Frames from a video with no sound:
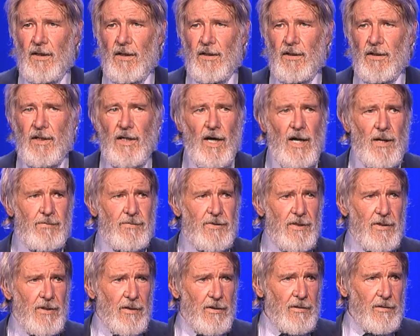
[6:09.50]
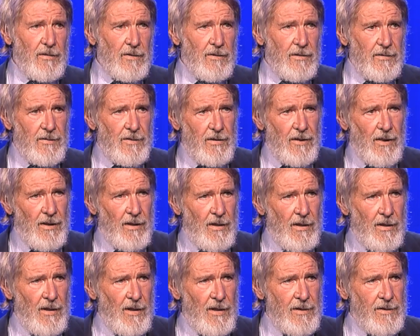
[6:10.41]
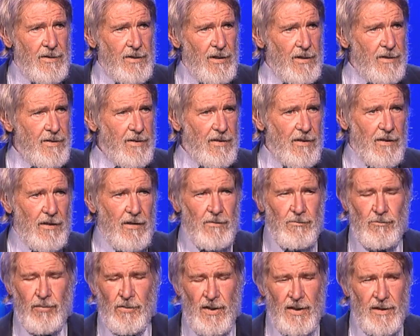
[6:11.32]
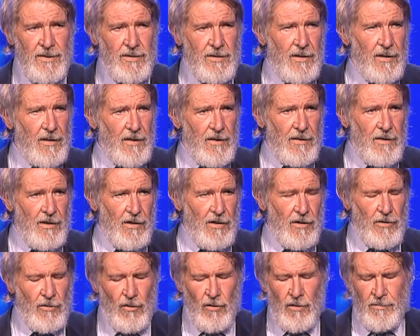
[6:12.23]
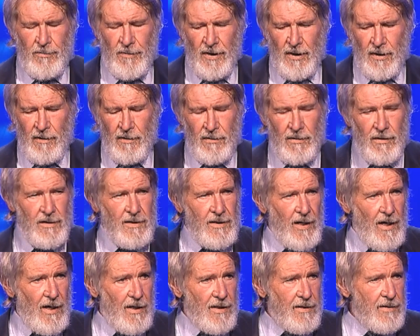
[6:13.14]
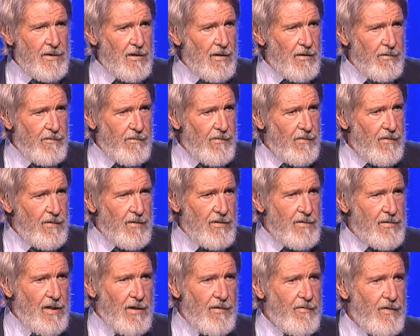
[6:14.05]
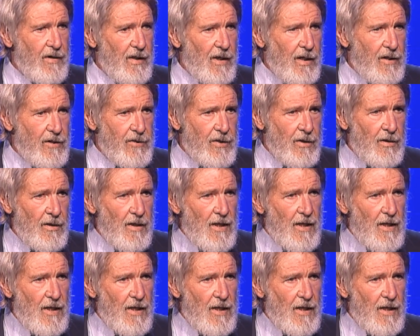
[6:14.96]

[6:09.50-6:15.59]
The obstacles are not just the complexity, the enormity of the task of saving nature,